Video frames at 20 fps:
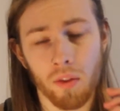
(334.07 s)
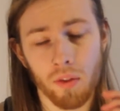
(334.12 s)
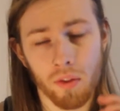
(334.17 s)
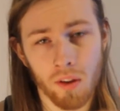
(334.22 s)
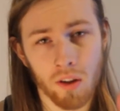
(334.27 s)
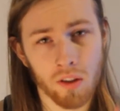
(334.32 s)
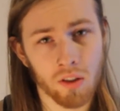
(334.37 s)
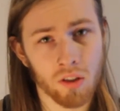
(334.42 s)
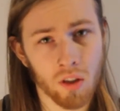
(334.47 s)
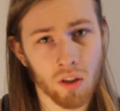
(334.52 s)

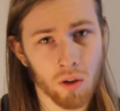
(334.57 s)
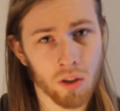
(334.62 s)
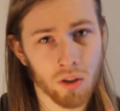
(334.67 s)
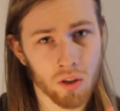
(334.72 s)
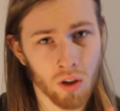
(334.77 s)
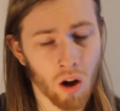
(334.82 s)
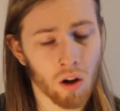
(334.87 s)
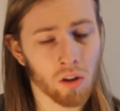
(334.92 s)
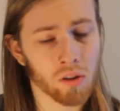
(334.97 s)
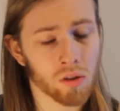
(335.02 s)
there's
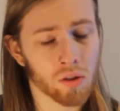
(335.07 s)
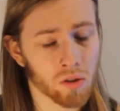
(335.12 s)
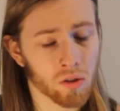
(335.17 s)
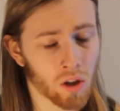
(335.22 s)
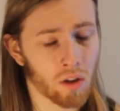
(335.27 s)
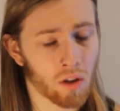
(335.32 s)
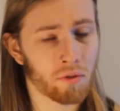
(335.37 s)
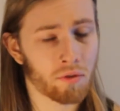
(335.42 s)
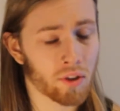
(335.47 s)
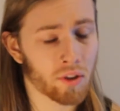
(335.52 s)
also
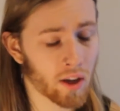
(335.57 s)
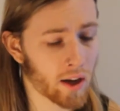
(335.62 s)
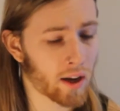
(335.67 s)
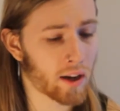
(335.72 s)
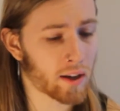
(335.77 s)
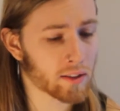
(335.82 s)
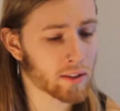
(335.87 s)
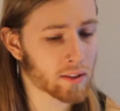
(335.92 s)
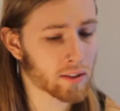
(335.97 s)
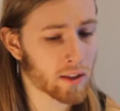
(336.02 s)
something
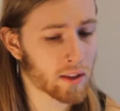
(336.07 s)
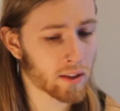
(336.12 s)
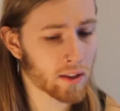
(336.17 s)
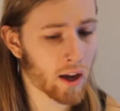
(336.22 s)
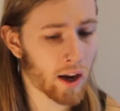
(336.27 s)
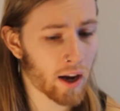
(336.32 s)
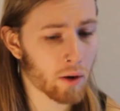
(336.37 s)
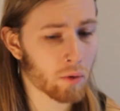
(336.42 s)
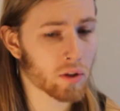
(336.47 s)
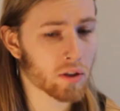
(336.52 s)
else that
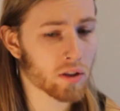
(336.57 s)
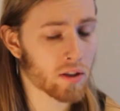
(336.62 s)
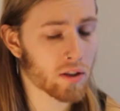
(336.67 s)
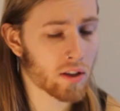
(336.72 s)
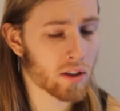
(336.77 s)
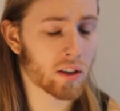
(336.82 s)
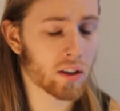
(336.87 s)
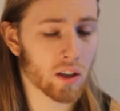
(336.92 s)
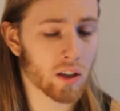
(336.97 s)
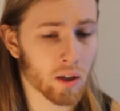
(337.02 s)
I was
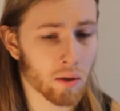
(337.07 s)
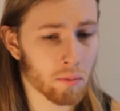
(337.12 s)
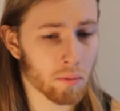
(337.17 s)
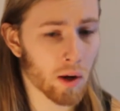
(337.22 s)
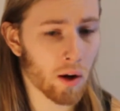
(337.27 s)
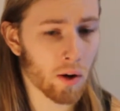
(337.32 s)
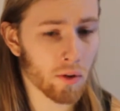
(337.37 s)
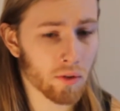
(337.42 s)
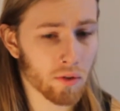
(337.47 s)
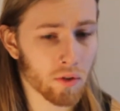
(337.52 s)
thinking
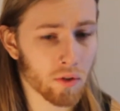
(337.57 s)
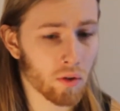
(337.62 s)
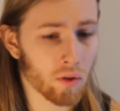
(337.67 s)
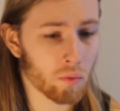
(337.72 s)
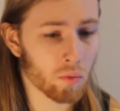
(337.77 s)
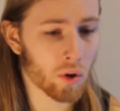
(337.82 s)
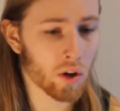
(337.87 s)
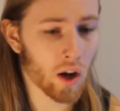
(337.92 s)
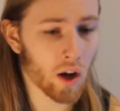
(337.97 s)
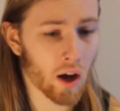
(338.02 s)
about
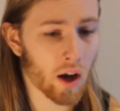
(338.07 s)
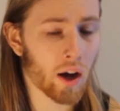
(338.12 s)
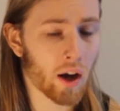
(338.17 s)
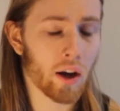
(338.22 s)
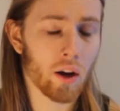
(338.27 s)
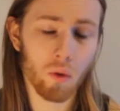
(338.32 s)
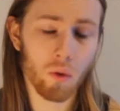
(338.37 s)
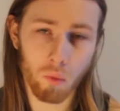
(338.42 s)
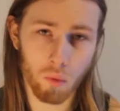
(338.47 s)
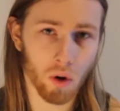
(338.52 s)
when
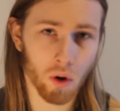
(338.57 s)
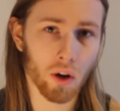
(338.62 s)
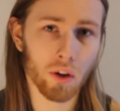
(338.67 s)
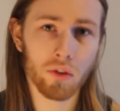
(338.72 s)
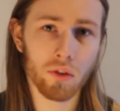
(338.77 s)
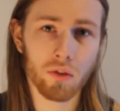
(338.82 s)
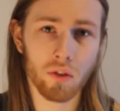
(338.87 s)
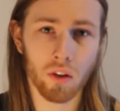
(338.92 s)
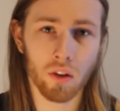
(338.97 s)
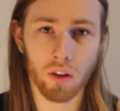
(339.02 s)
I
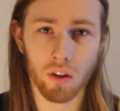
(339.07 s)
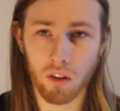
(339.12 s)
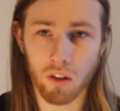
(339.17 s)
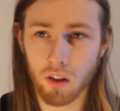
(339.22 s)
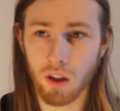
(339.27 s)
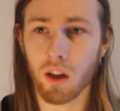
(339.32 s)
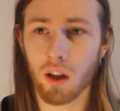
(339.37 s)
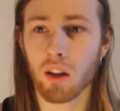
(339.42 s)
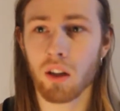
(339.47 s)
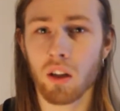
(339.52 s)
was
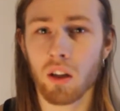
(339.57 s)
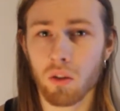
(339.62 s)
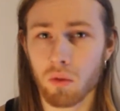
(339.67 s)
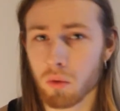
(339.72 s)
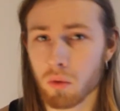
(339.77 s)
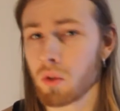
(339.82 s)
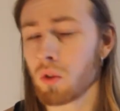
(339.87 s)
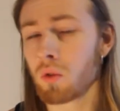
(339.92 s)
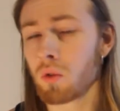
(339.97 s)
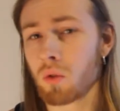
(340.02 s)
getting
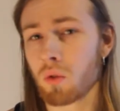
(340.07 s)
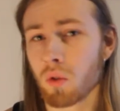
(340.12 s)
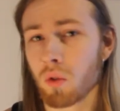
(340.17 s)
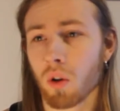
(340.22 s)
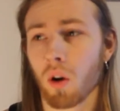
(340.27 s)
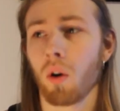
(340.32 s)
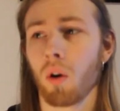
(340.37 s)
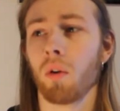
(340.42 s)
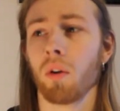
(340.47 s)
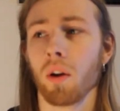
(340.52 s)
introduced to
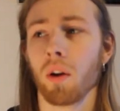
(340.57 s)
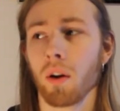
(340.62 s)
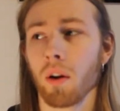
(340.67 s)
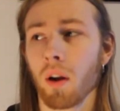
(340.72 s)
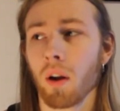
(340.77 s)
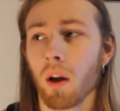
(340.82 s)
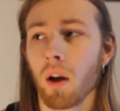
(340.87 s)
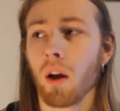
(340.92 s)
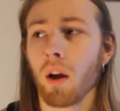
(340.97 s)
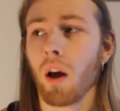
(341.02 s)
Conan,
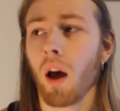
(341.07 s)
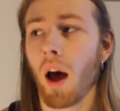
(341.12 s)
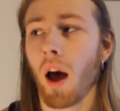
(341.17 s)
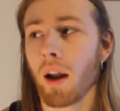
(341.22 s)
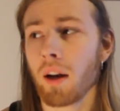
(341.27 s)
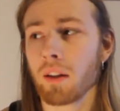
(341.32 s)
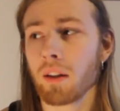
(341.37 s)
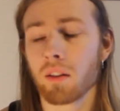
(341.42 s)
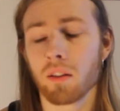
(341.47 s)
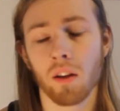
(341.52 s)

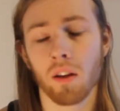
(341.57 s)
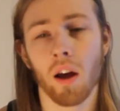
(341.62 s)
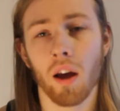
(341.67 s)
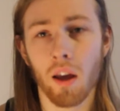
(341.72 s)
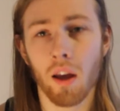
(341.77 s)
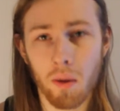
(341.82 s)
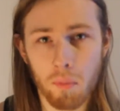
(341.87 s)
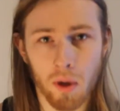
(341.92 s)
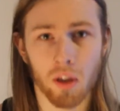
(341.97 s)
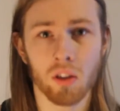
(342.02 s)
and it's the
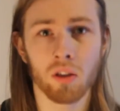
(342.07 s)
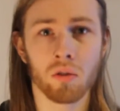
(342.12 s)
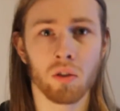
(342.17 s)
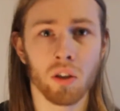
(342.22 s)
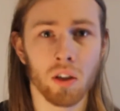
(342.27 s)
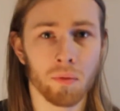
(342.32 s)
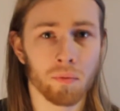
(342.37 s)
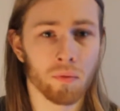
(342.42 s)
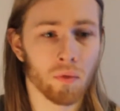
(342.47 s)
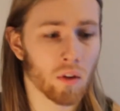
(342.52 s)

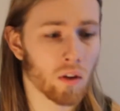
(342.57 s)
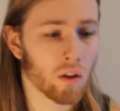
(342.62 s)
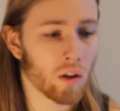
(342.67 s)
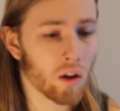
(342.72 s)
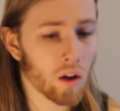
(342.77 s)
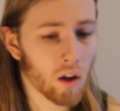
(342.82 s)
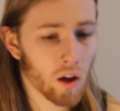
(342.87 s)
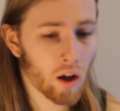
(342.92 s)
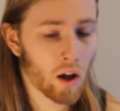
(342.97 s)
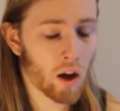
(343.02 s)
imagery,
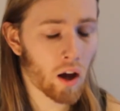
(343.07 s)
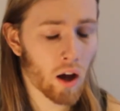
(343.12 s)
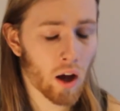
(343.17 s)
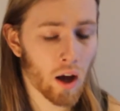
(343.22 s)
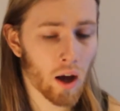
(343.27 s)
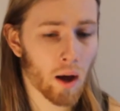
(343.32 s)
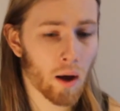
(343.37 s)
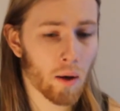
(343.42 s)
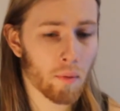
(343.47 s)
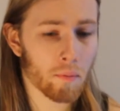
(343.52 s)

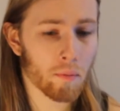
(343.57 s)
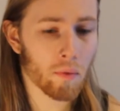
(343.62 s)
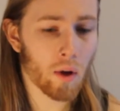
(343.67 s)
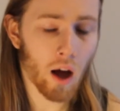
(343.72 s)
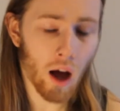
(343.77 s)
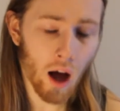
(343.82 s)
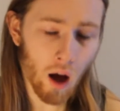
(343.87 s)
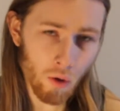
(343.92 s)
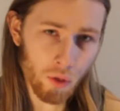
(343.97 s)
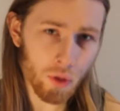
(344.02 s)

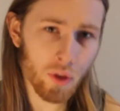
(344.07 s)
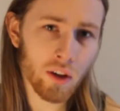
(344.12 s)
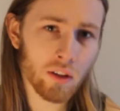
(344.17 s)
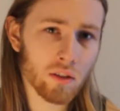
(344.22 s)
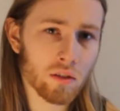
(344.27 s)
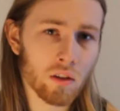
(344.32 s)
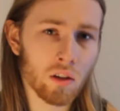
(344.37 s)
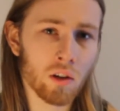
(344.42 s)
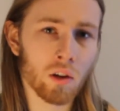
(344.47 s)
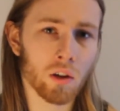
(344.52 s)
how
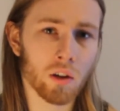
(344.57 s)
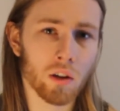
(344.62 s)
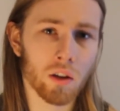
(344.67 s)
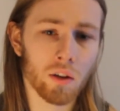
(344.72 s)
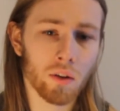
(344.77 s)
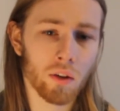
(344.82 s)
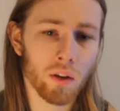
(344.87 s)
things look.